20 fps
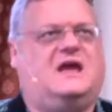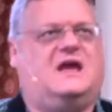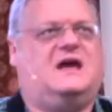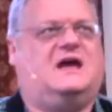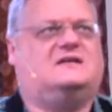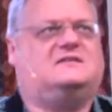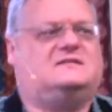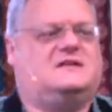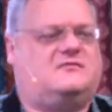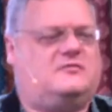
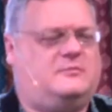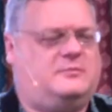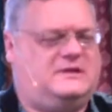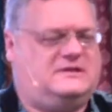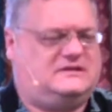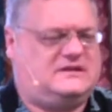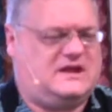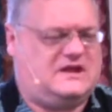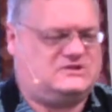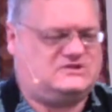has never been
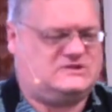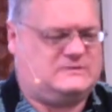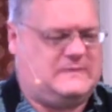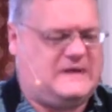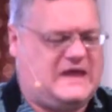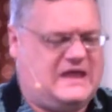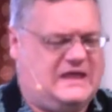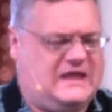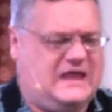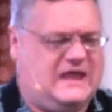touched
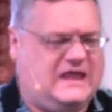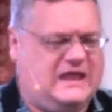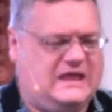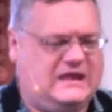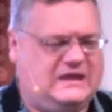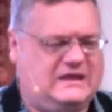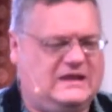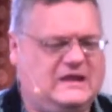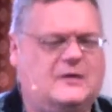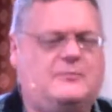by
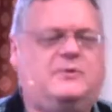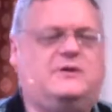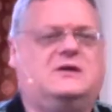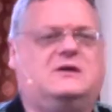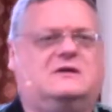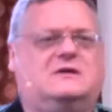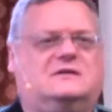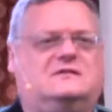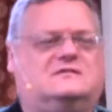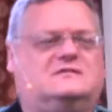any
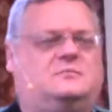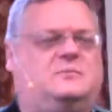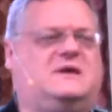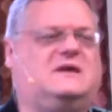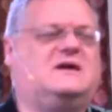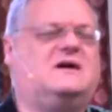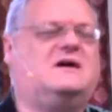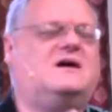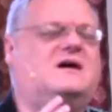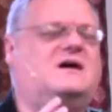appearance,
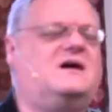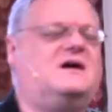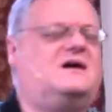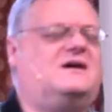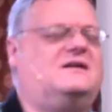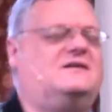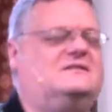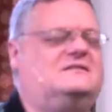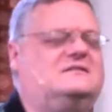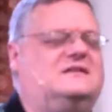
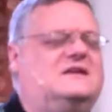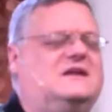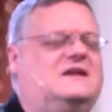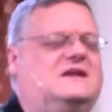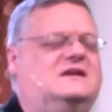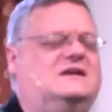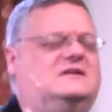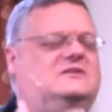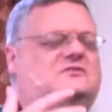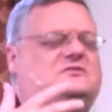because
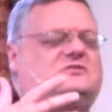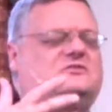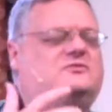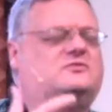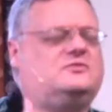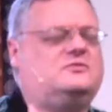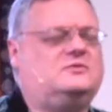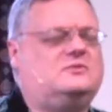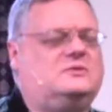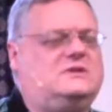it is
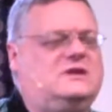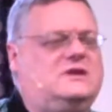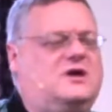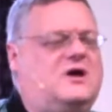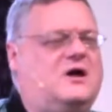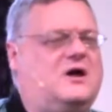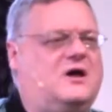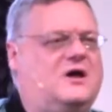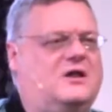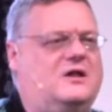truly
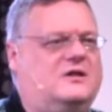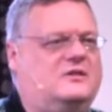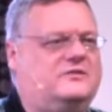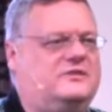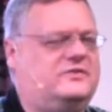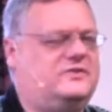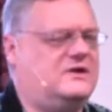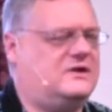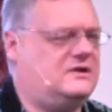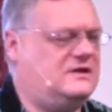all
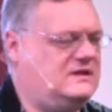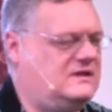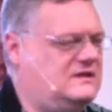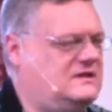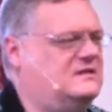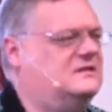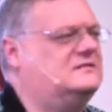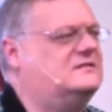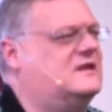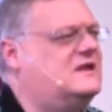that there
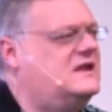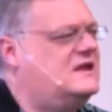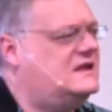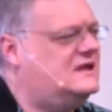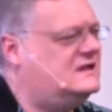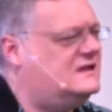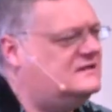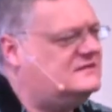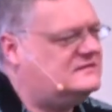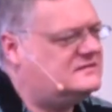is.
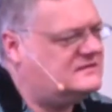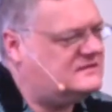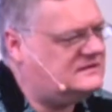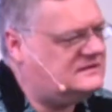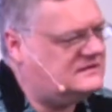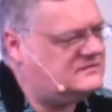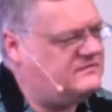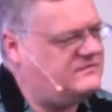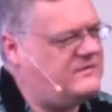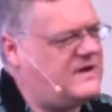It is the
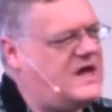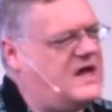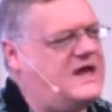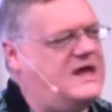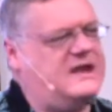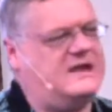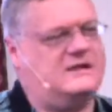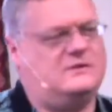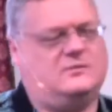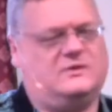
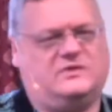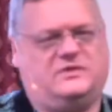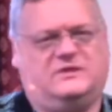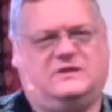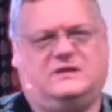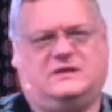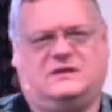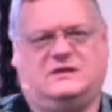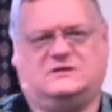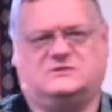divine
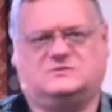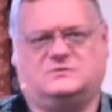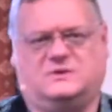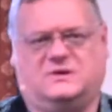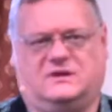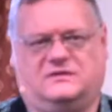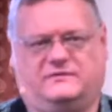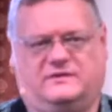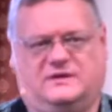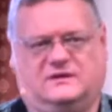within each
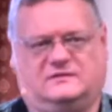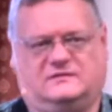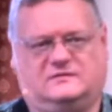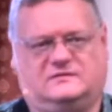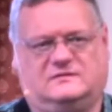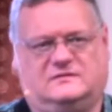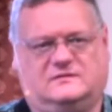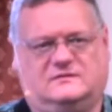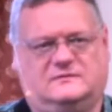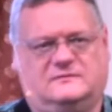one of us.
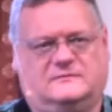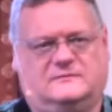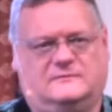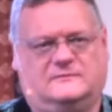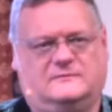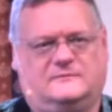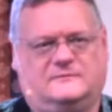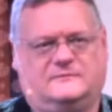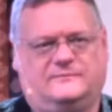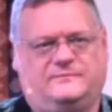
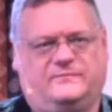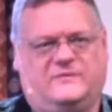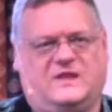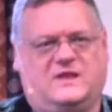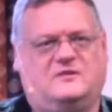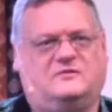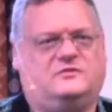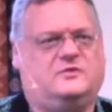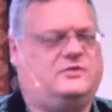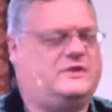
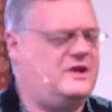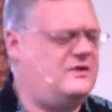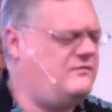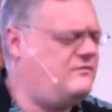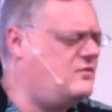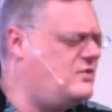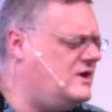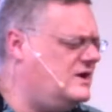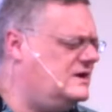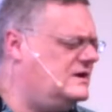So
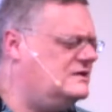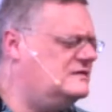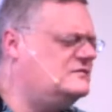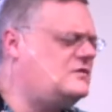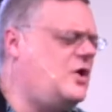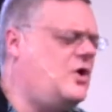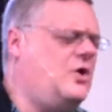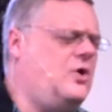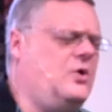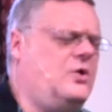therefore, it is
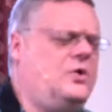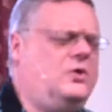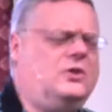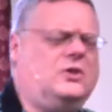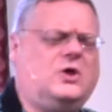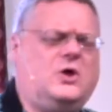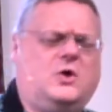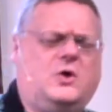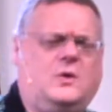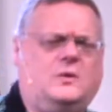whole,
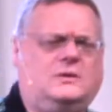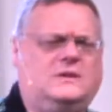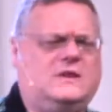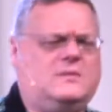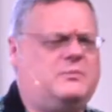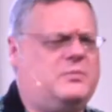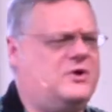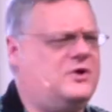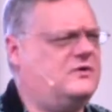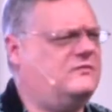holy,
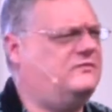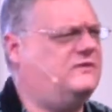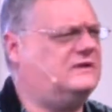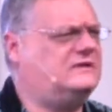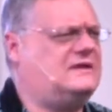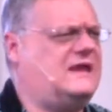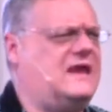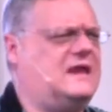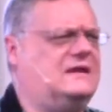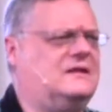perfect,
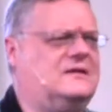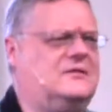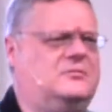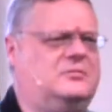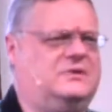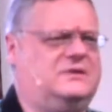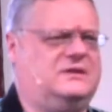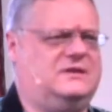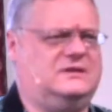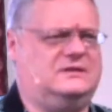and
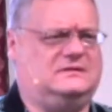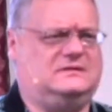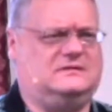complete.